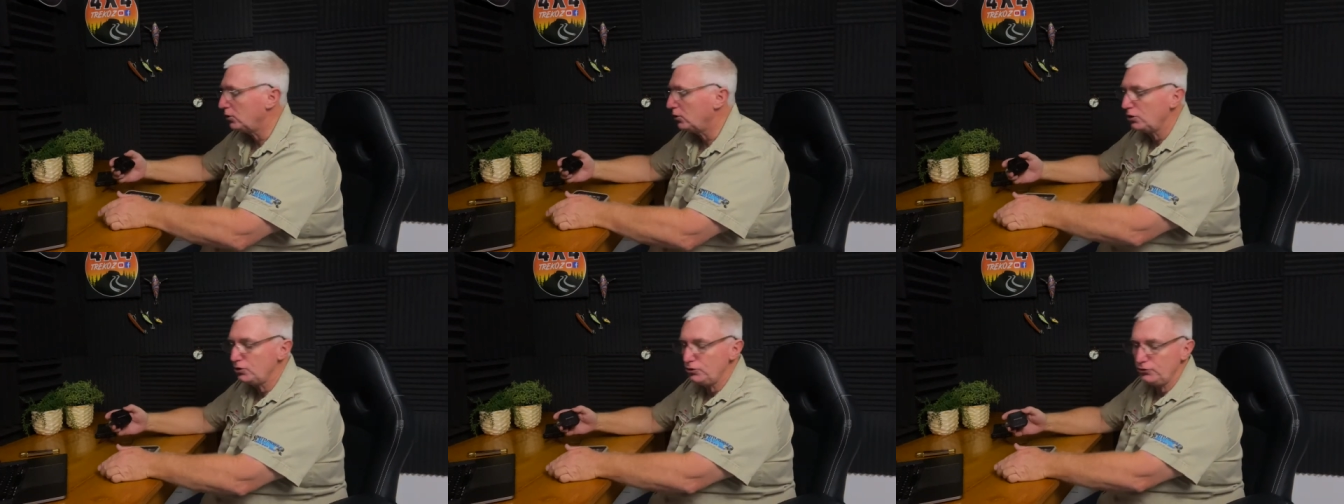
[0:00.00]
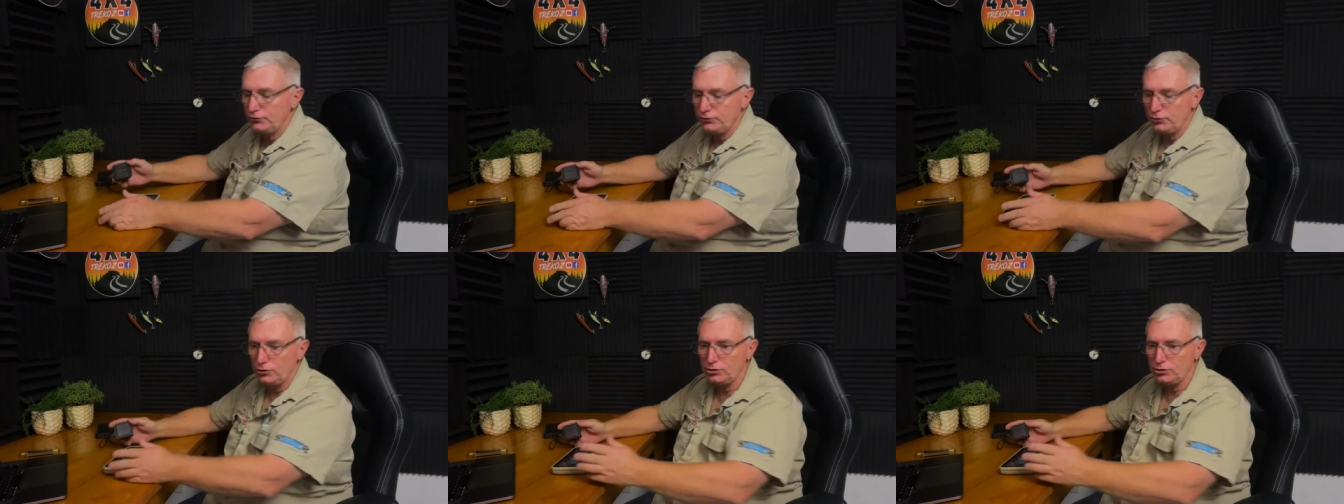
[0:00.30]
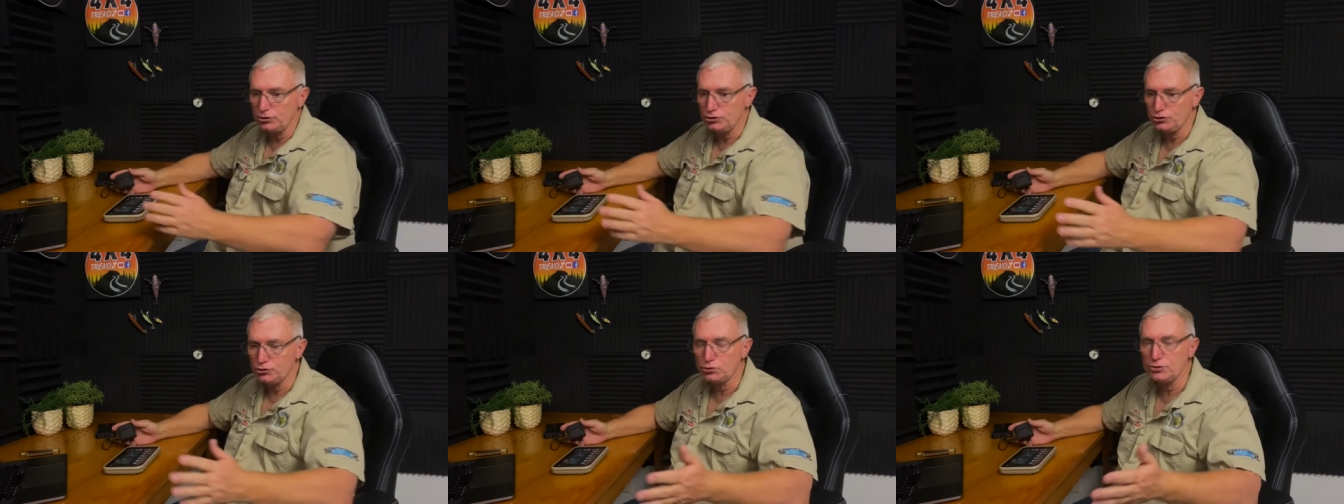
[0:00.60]
I use it on
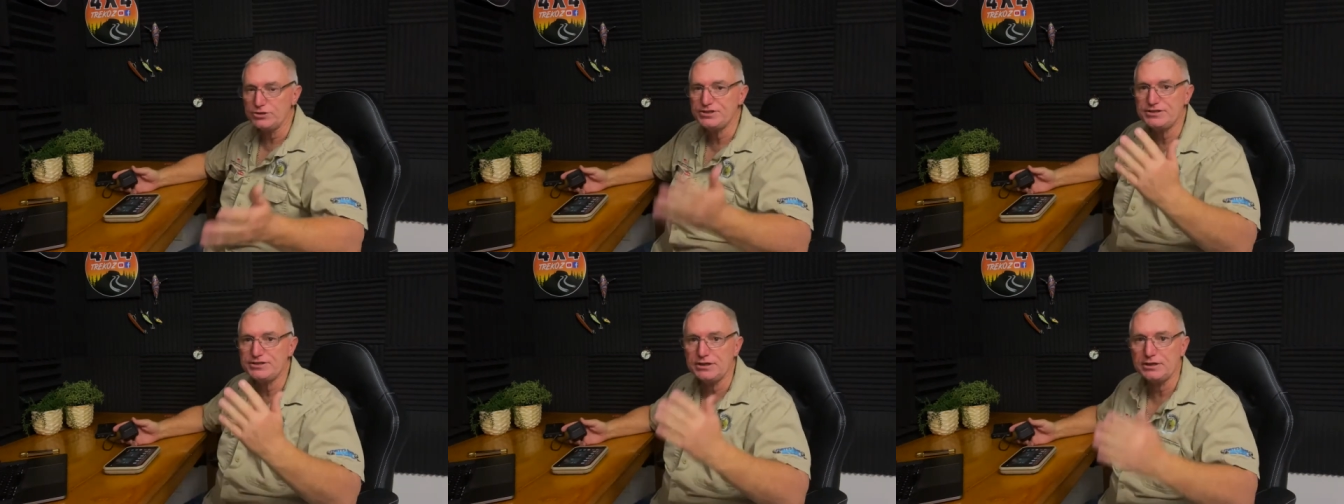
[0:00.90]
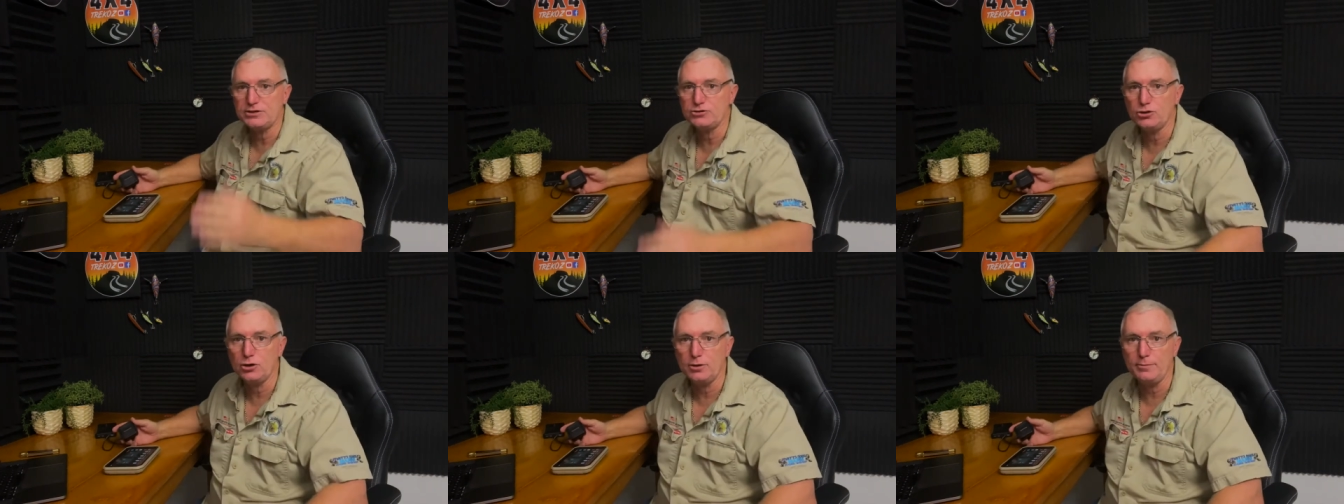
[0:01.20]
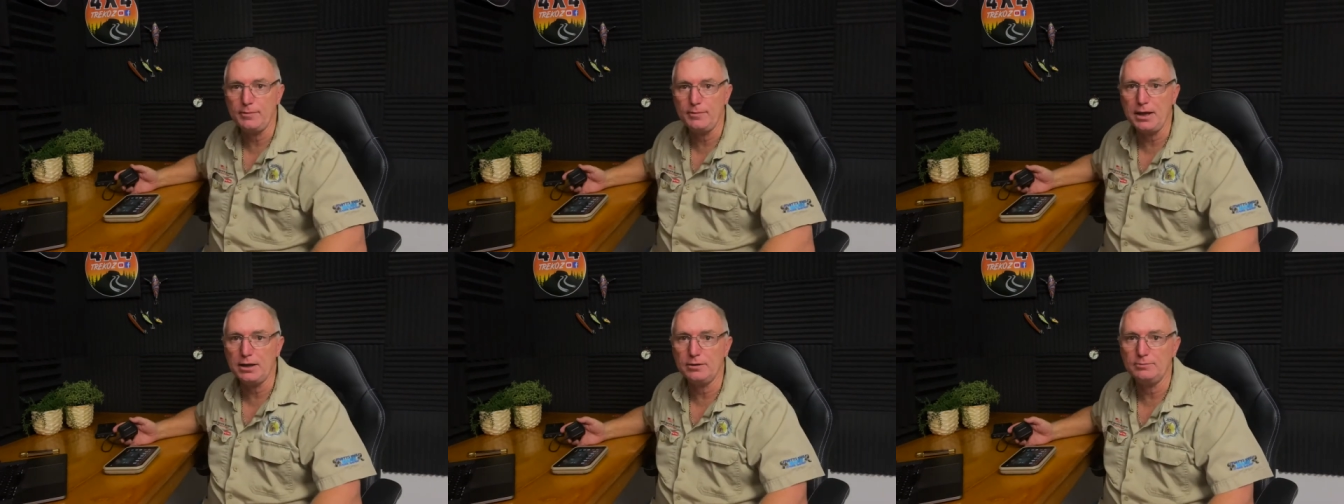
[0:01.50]
a joystick type
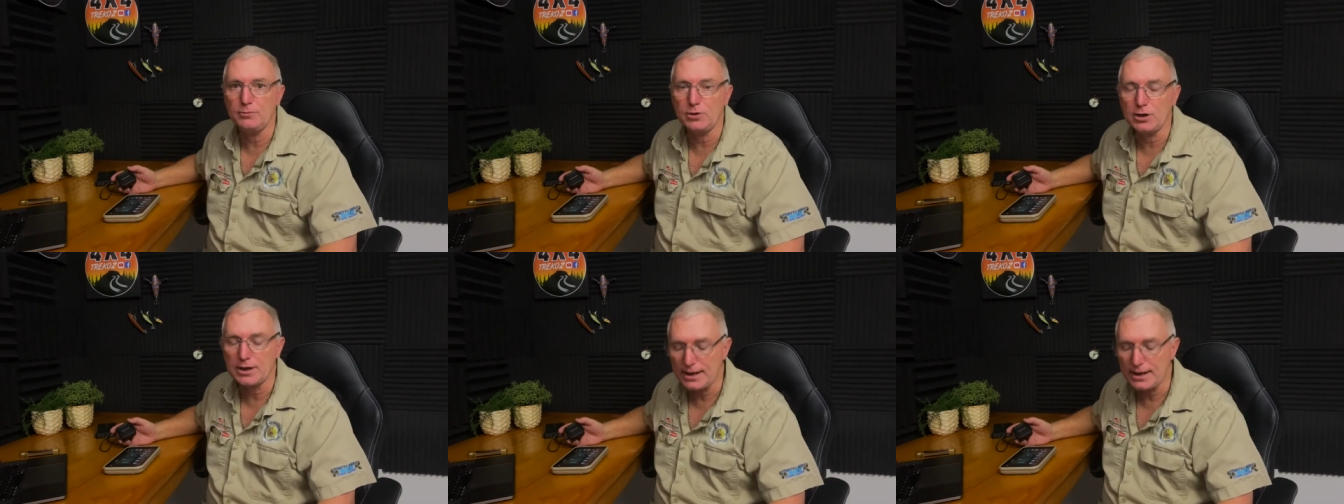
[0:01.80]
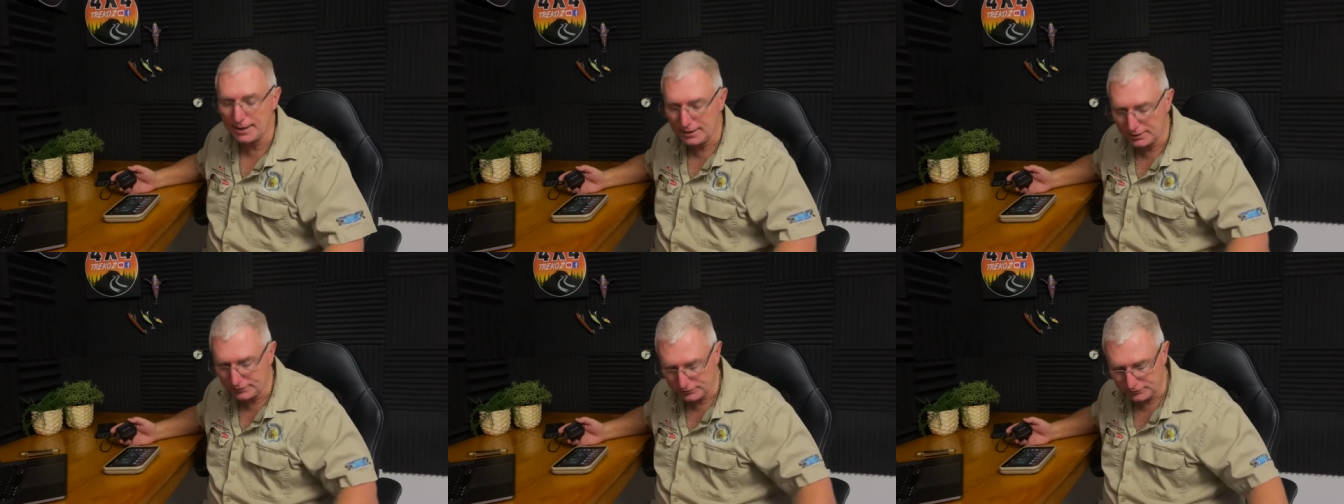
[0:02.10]
mount on car.